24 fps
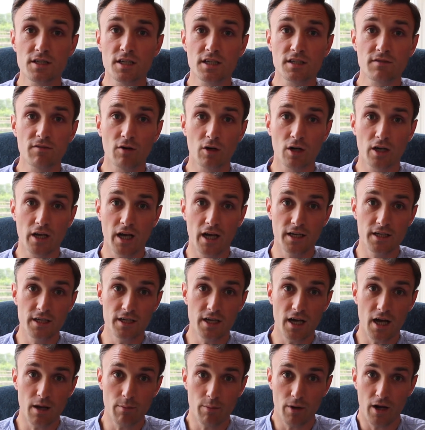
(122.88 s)
6 furlong
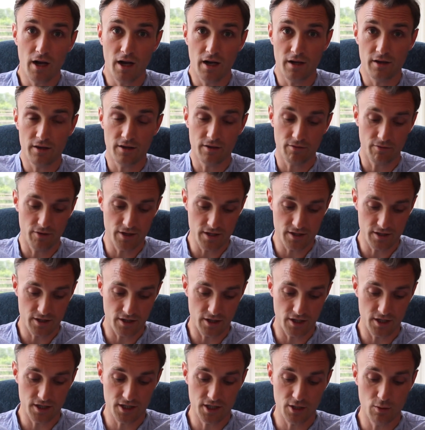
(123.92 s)
handicap at
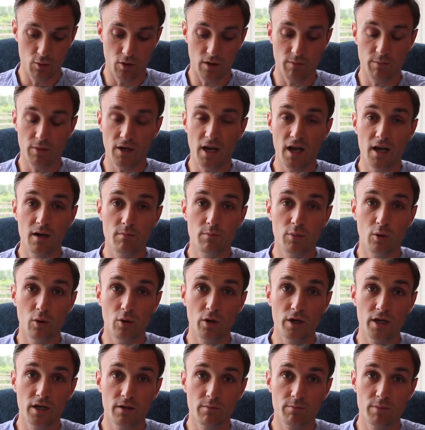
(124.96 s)
3:30 where Plough
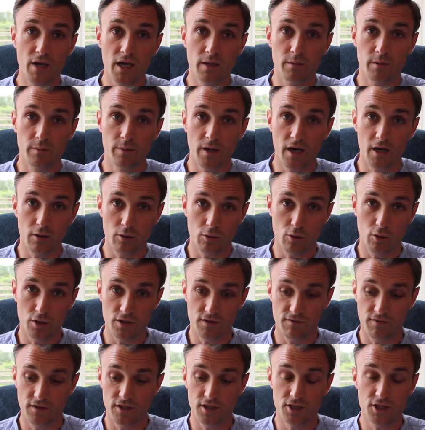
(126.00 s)
Boy and Baby Power, of
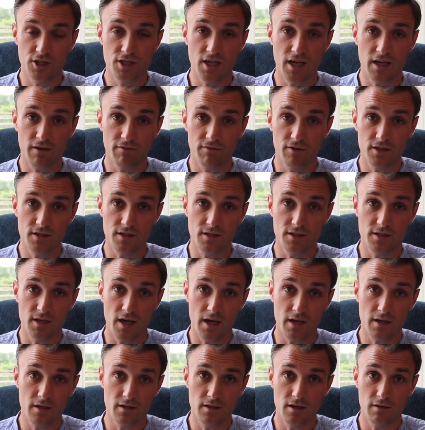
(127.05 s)
course, finished first and
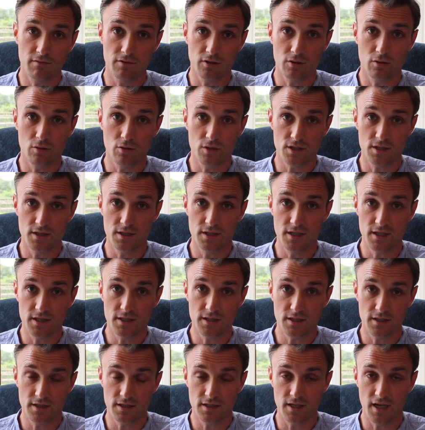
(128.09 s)
second over course and
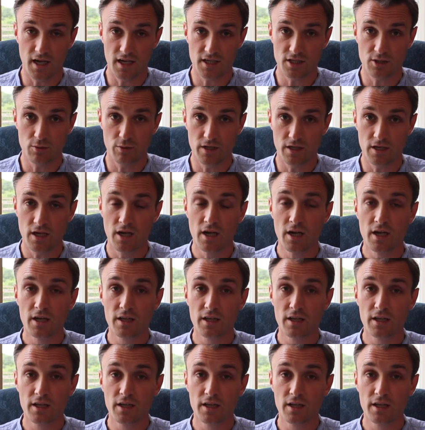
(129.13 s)
distance last week.